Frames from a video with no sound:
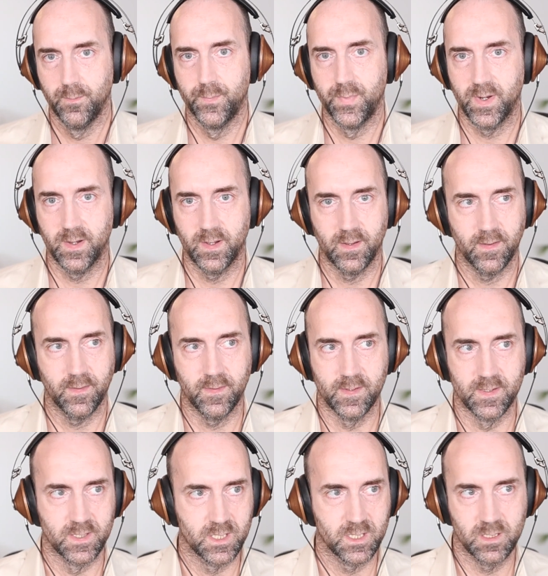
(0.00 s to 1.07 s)
But
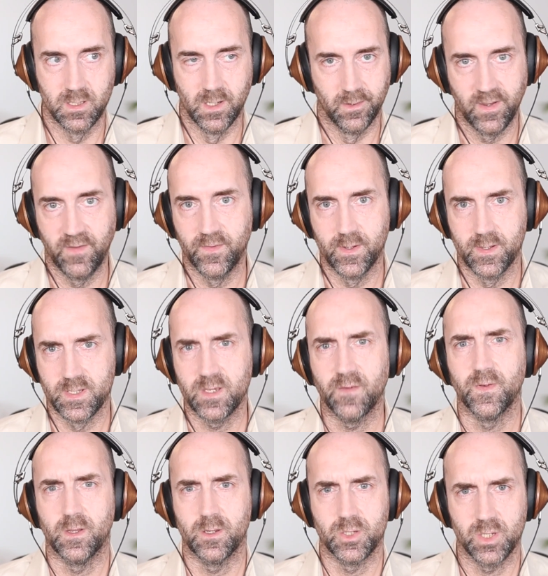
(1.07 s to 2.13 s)
there's, evidence, I
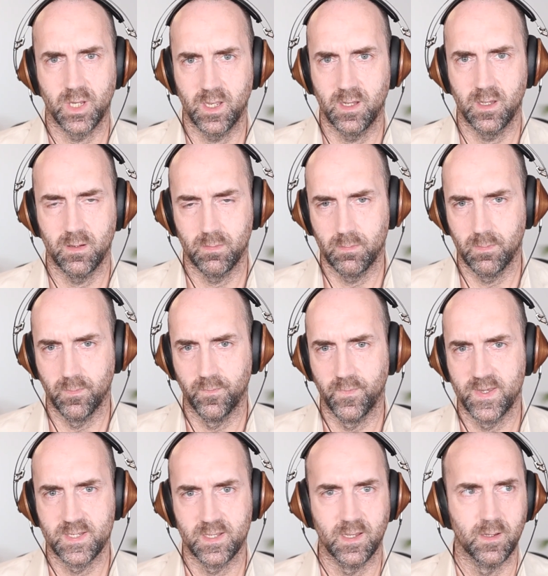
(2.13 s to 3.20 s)
think I shared it
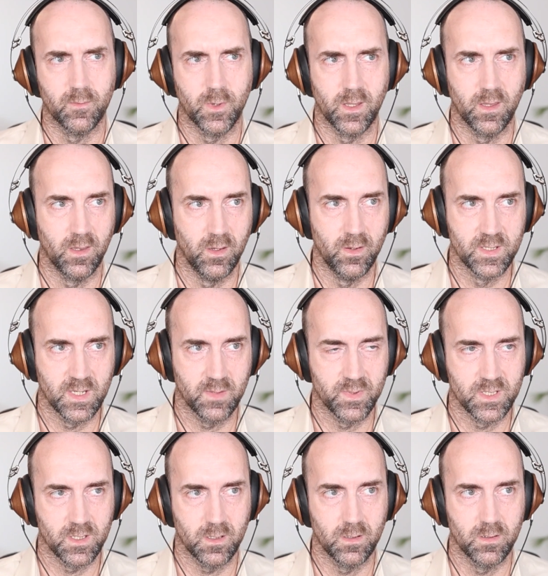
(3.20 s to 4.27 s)
recently in one of the news
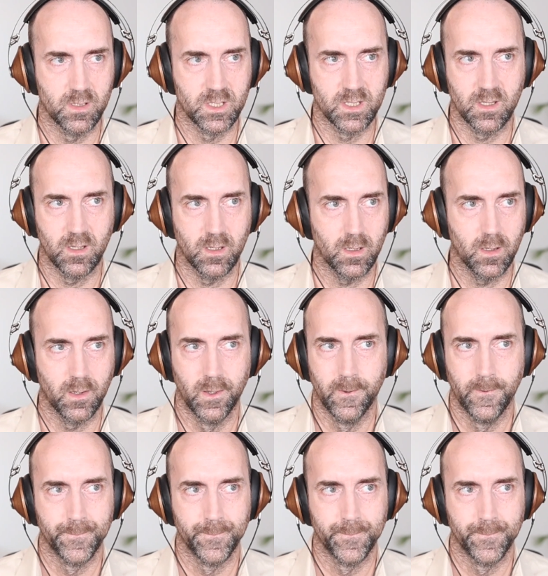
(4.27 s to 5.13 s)
episodes, that